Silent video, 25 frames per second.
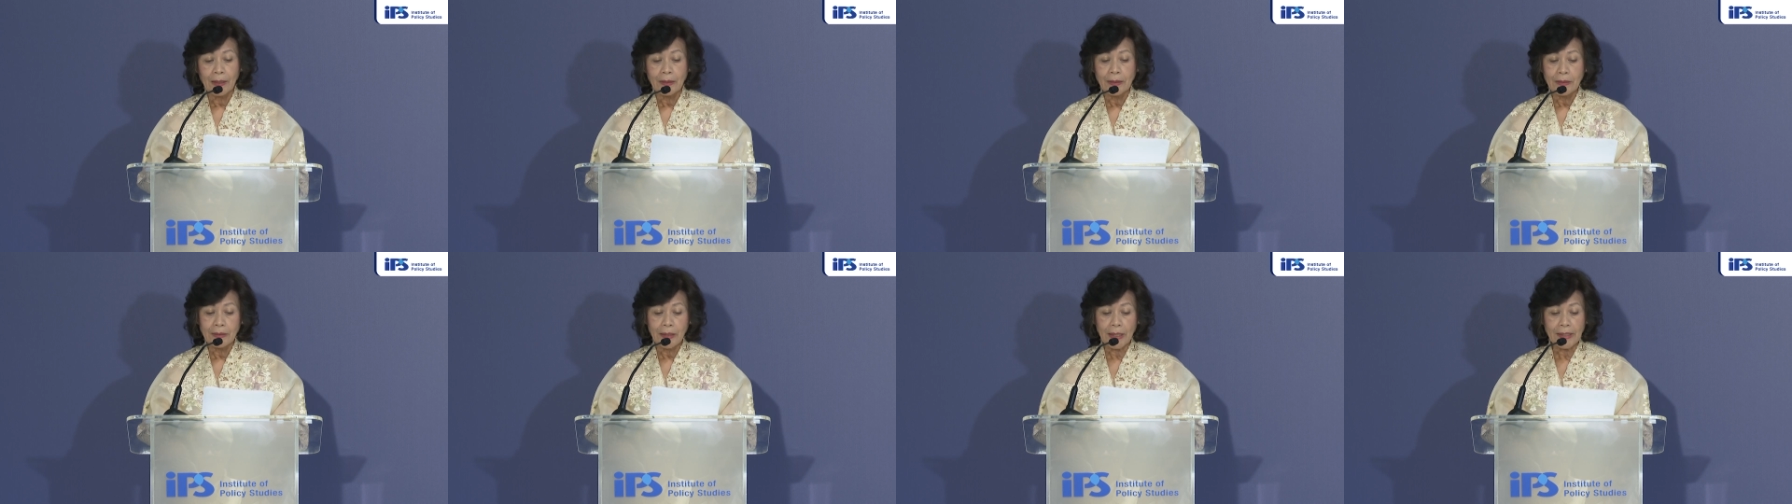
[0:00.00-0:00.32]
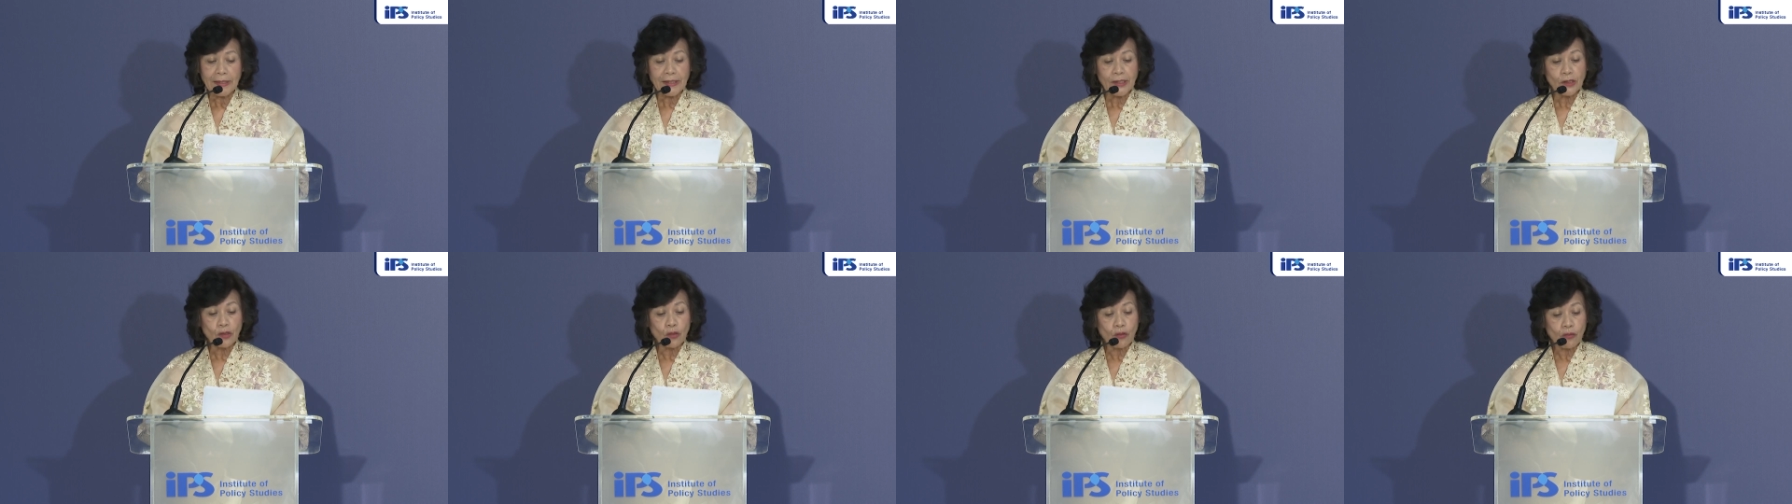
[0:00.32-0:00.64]

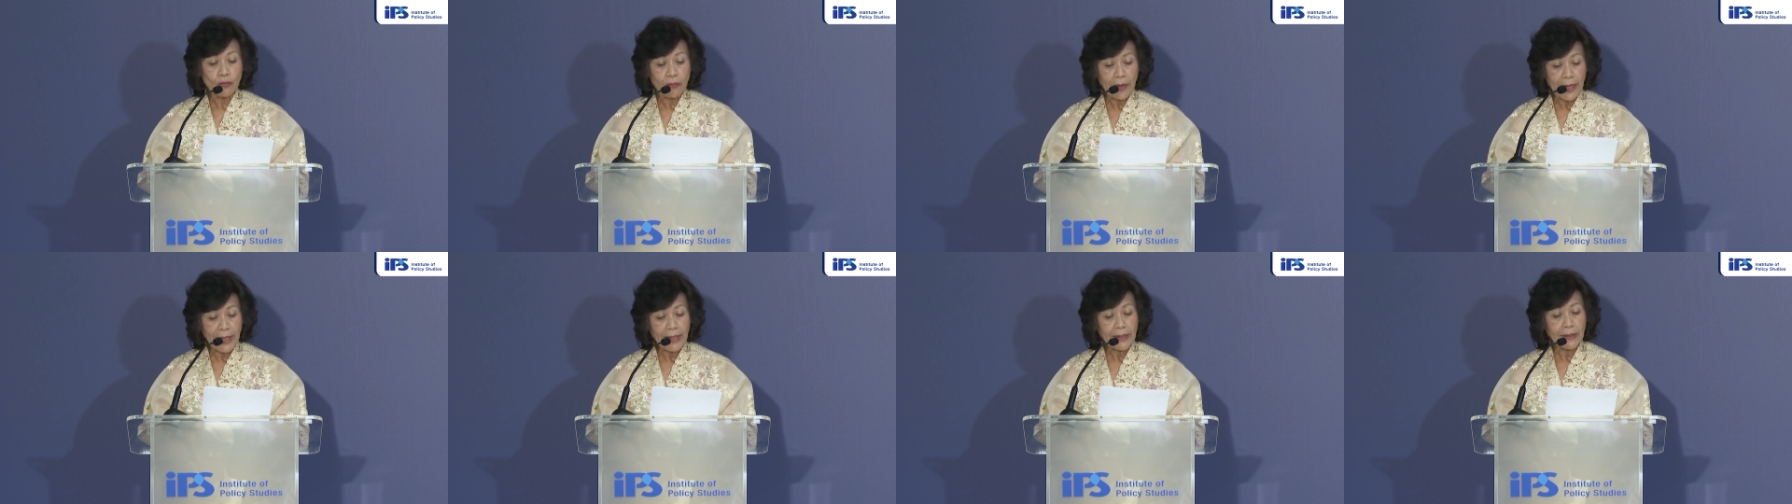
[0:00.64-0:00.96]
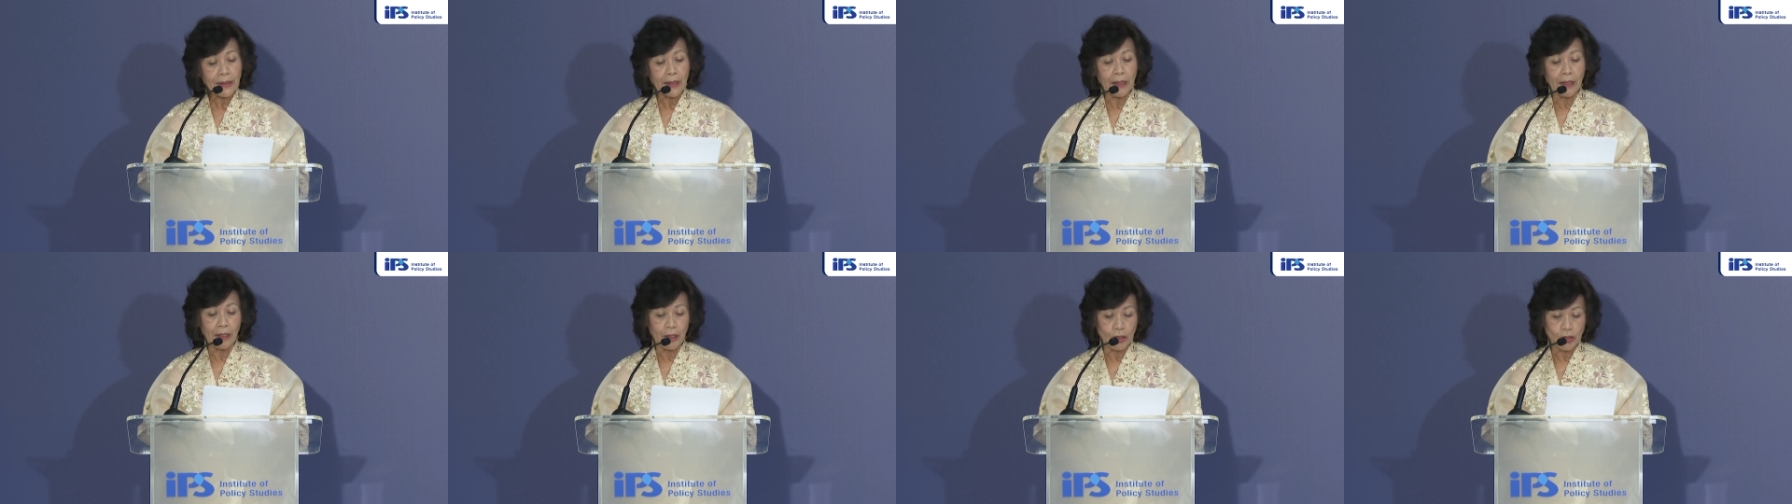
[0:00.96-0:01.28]
There's
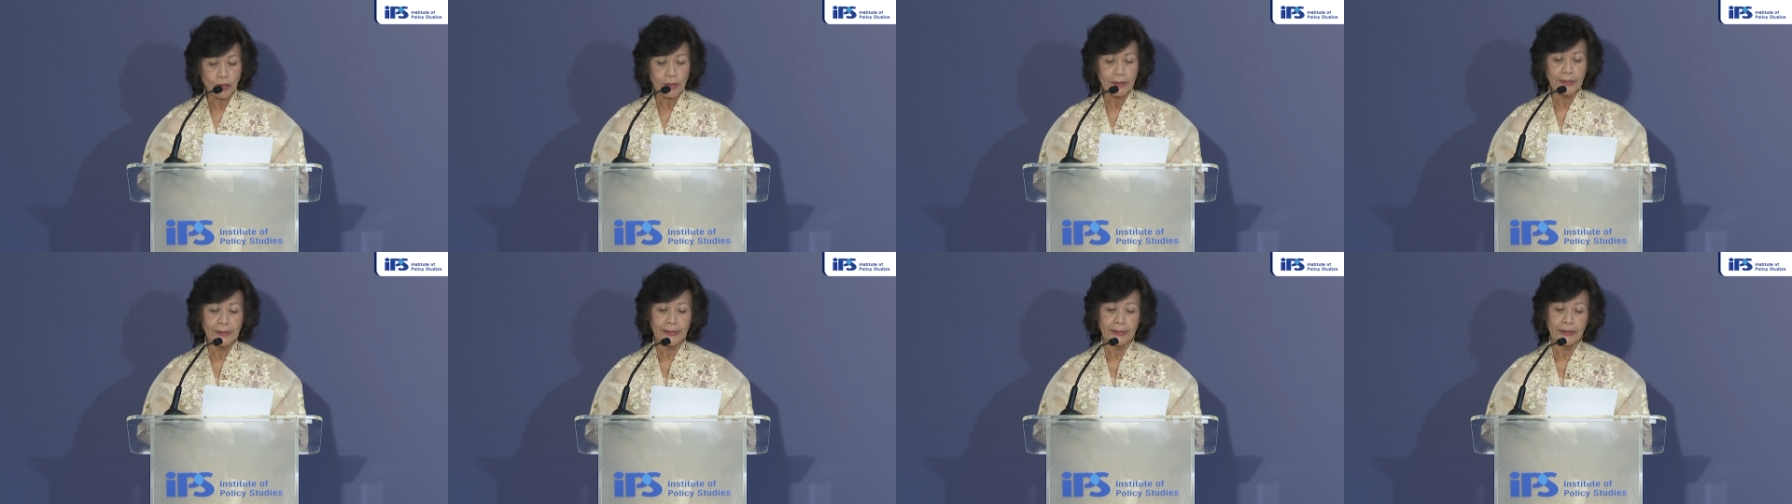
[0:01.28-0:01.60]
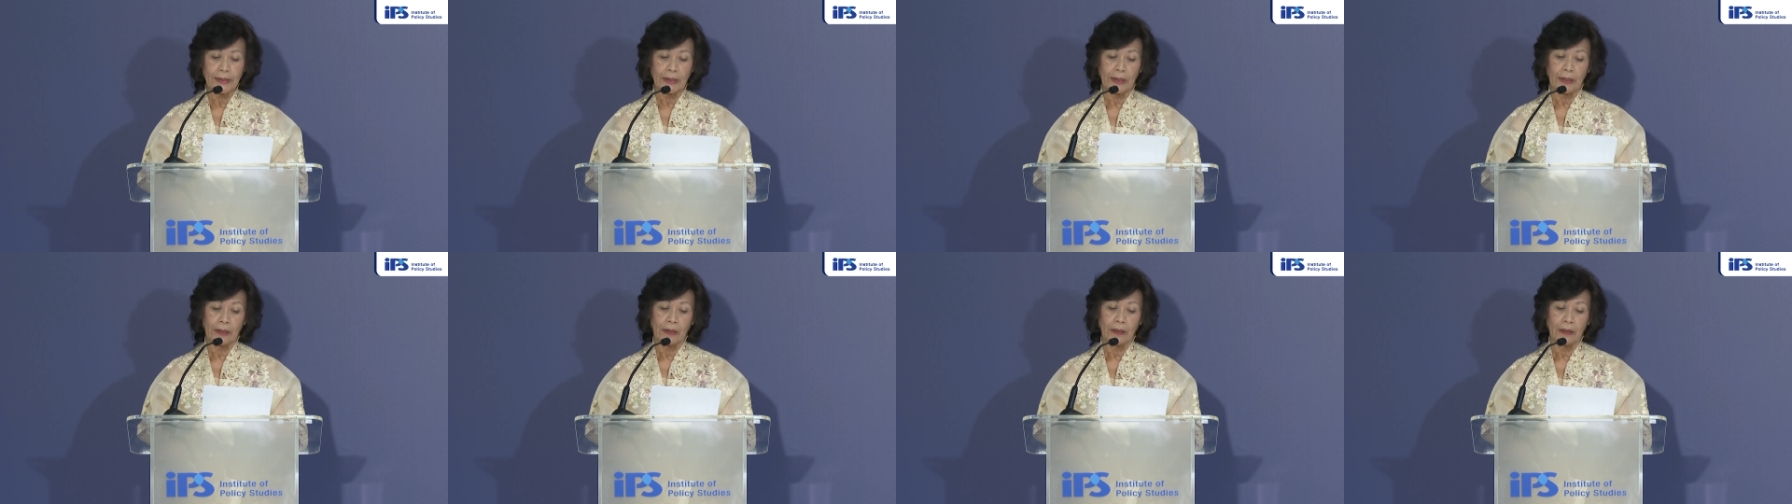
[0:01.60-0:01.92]
great
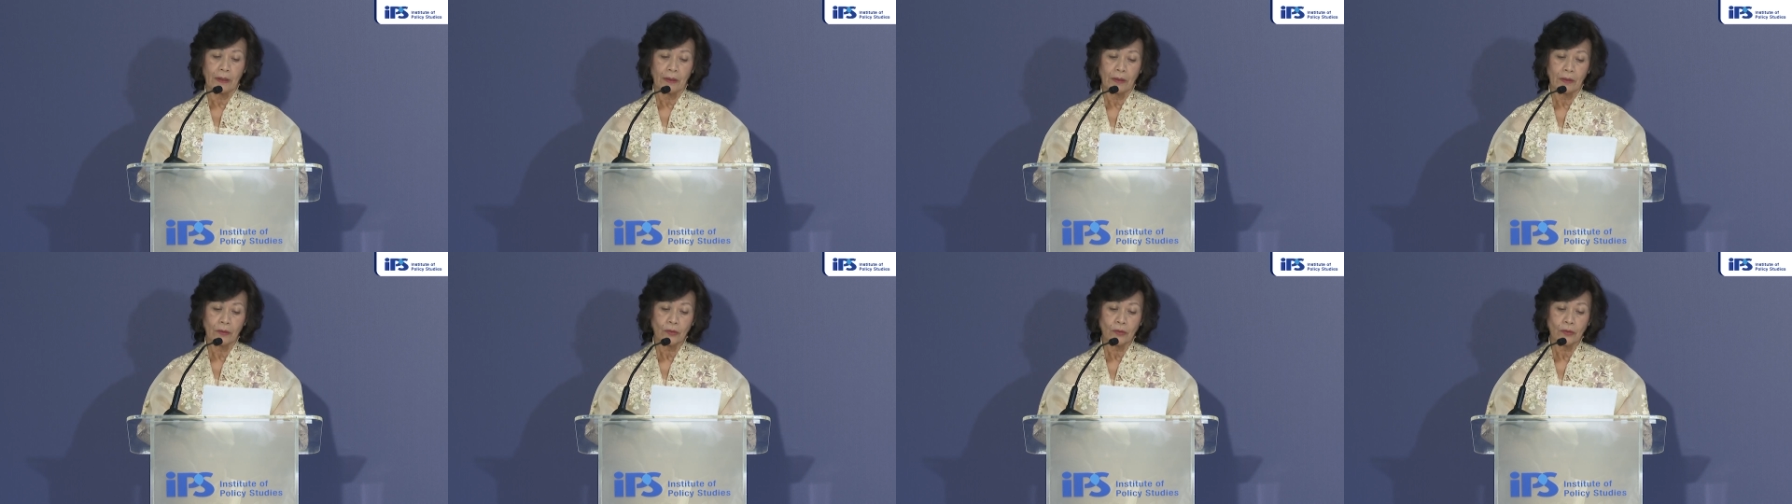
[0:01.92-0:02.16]
urgency